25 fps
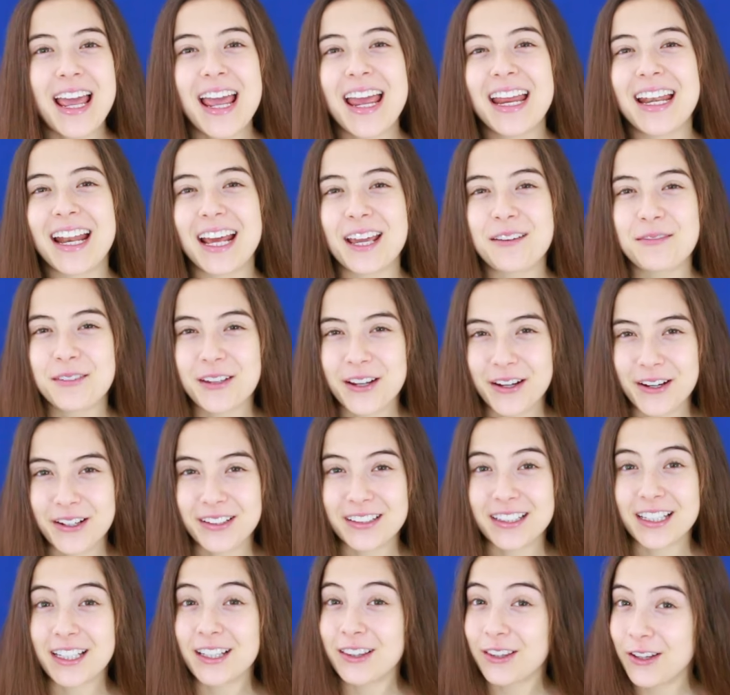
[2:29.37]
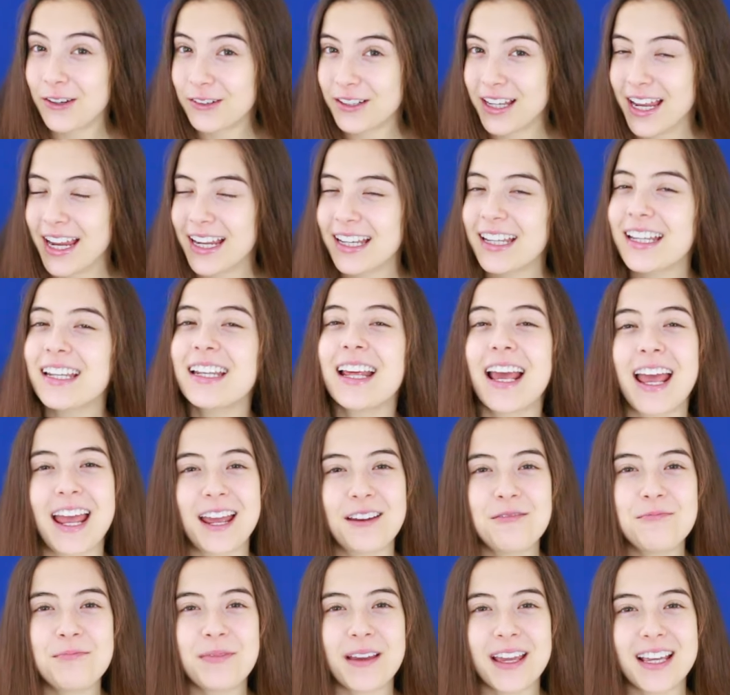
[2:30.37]
and I am currently located
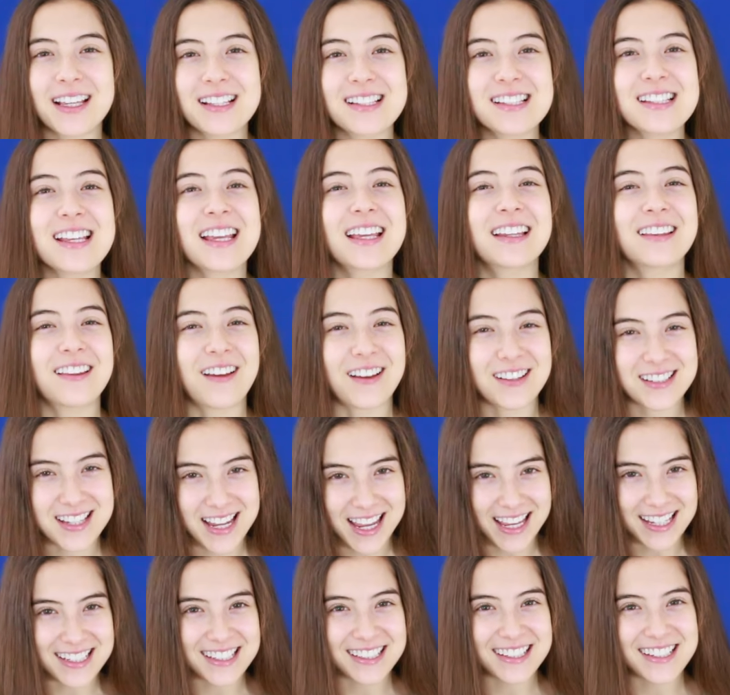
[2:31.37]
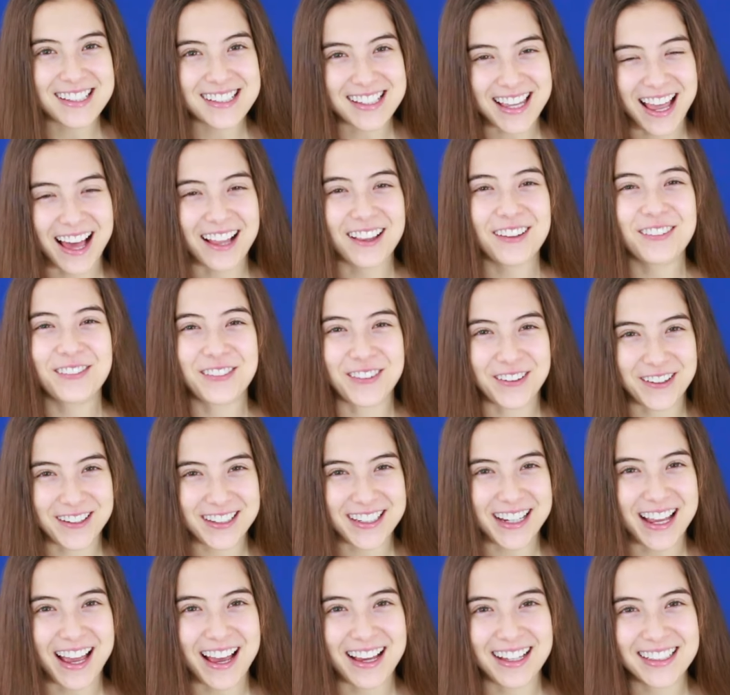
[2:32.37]
and based in Los Angeles,
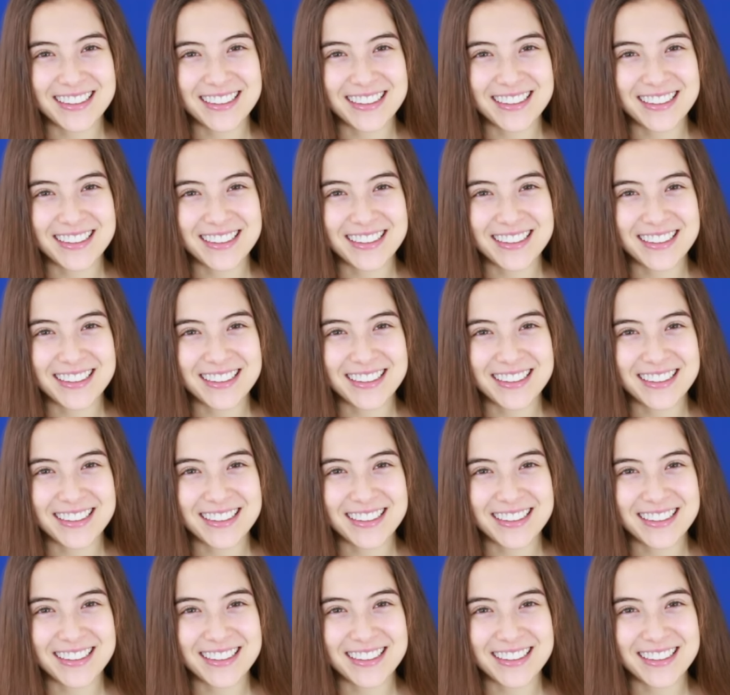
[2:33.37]
California.